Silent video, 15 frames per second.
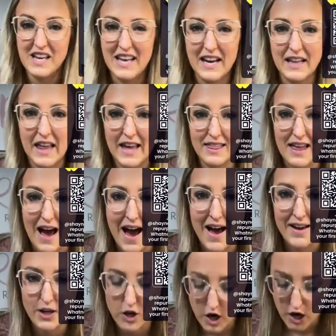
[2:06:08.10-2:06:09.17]
get it like that,
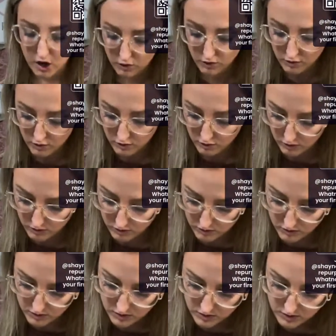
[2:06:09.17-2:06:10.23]
you know,
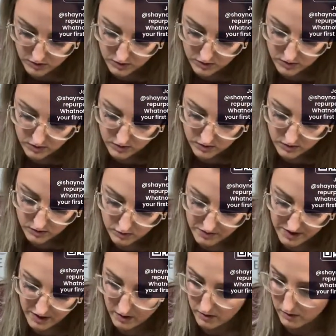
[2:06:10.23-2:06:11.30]
on
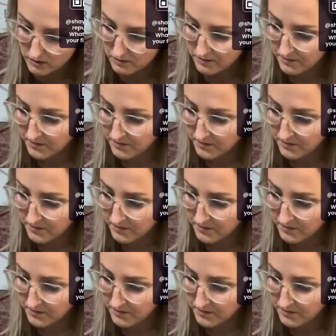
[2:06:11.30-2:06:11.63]
my own.